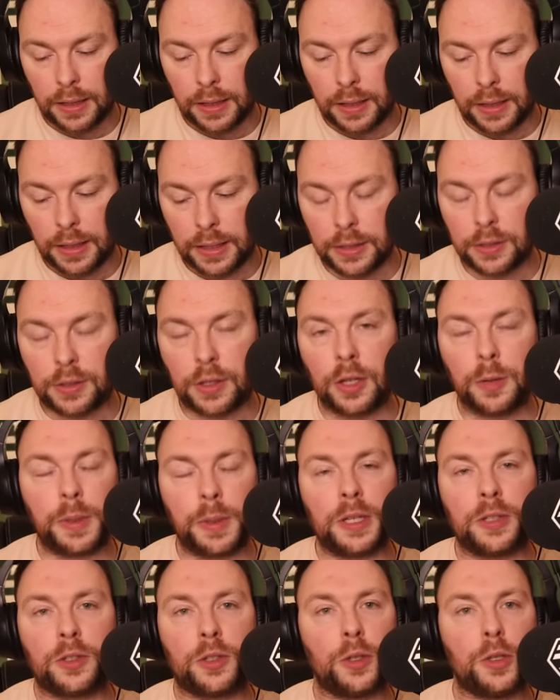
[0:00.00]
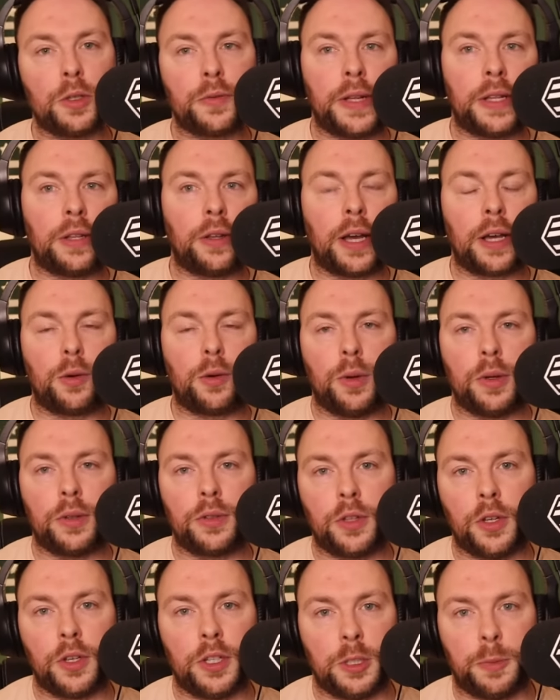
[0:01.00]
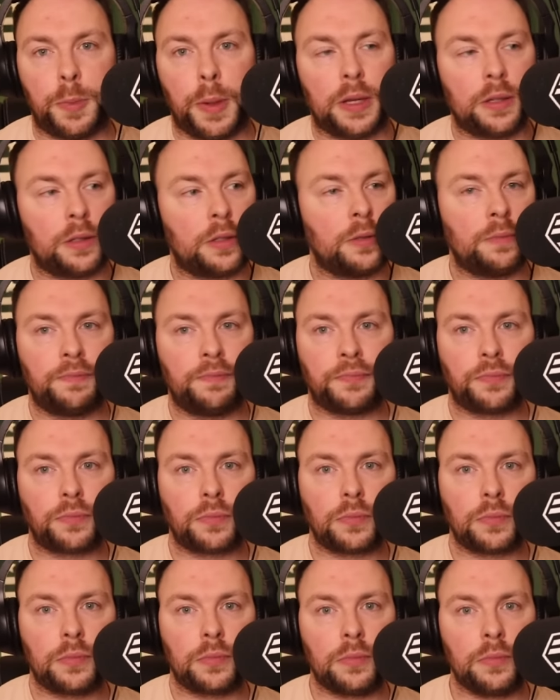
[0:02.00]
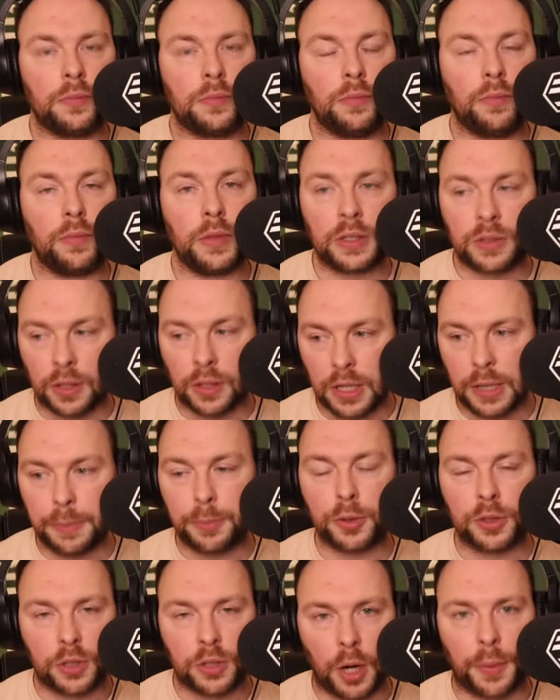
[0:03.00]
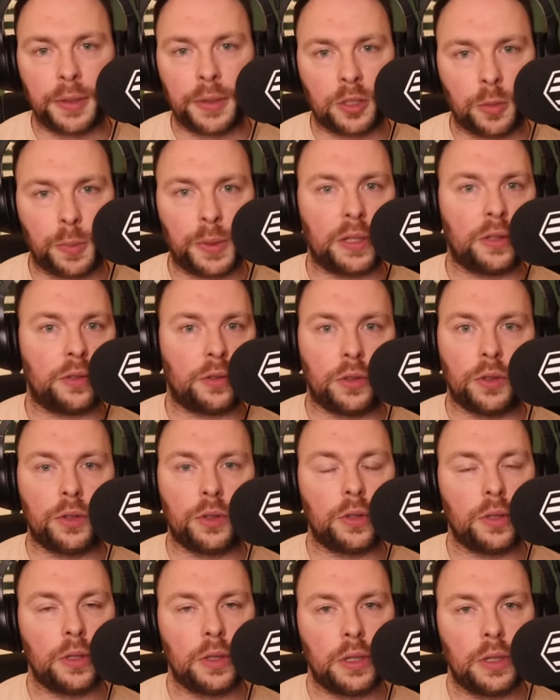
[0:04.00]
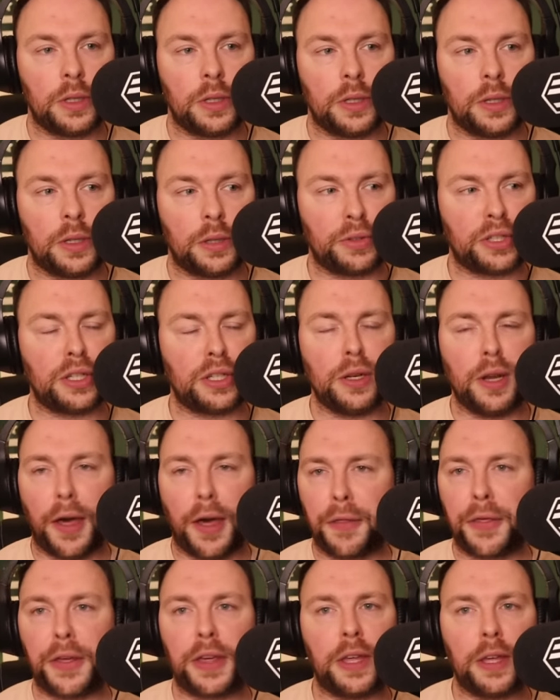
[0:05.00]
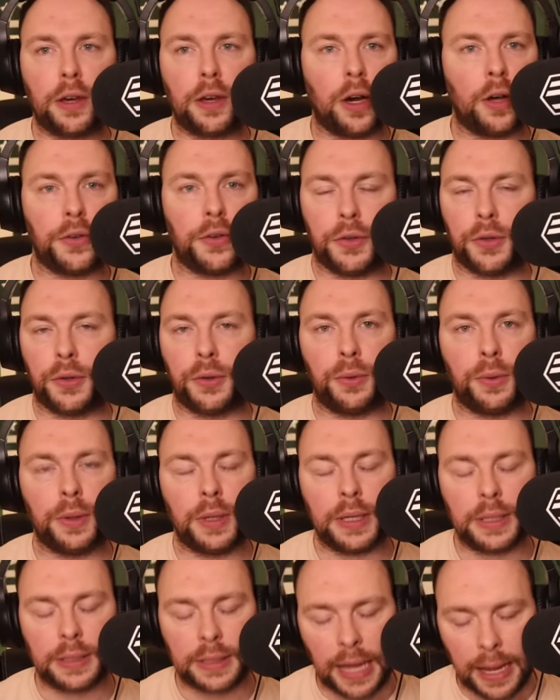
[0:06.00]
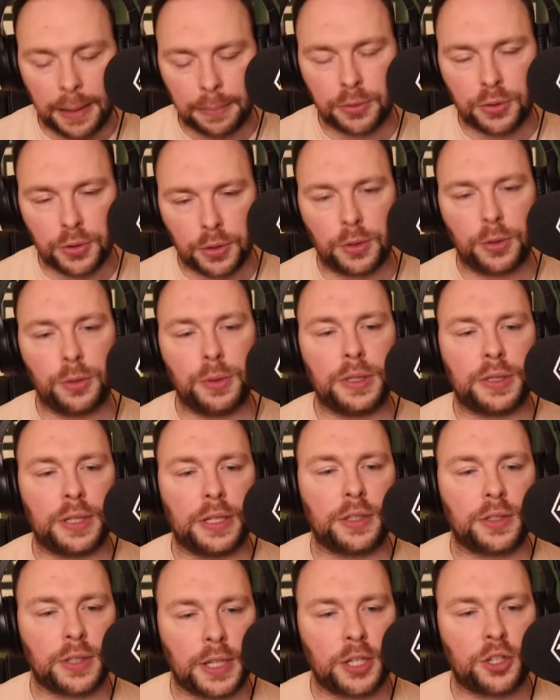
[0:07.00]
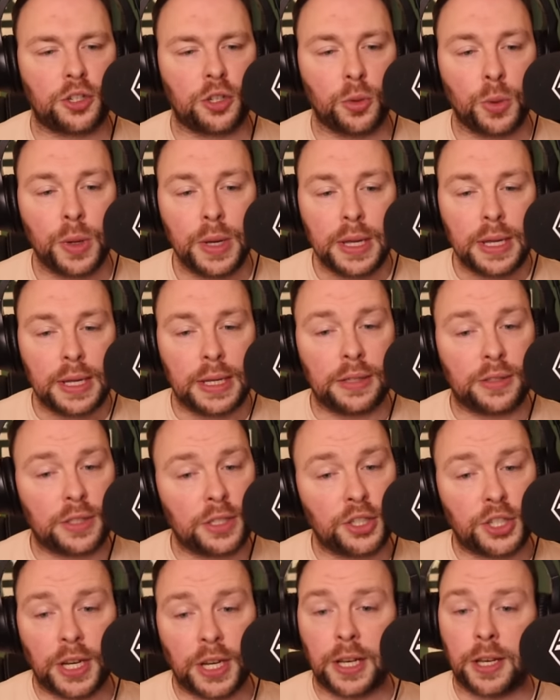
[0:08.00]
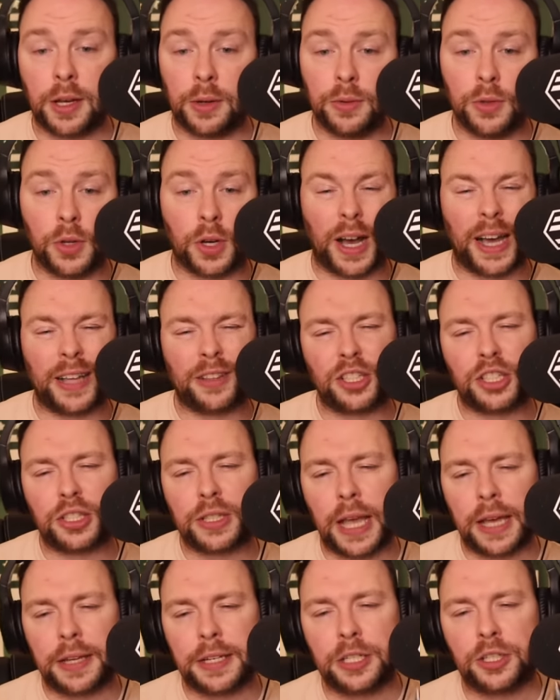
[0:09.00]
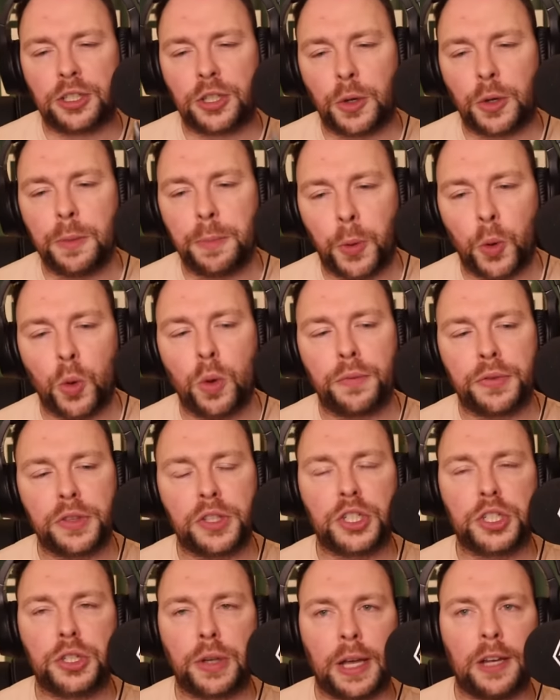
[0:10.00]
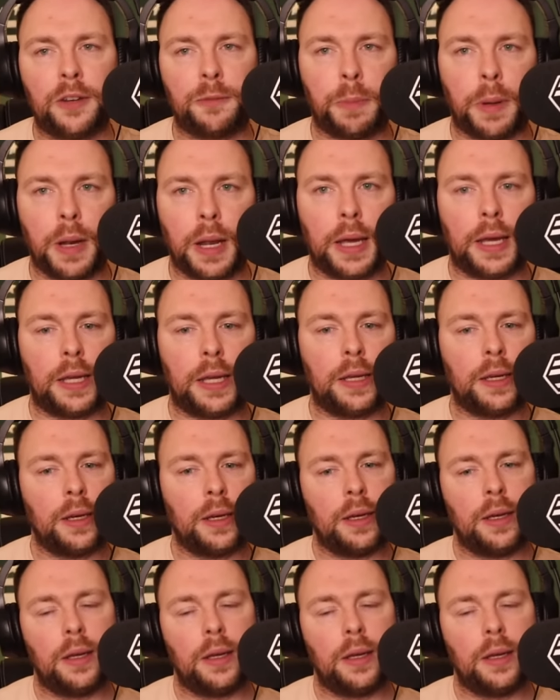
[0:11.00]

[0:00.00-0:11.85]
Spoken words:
he's going to be as good as Van Dijk was at his best. Saliba is going to be as good. There is nothing he can't do. He's absolutely sensational. And Zinchenko, look, I understand he's so important for the style of play.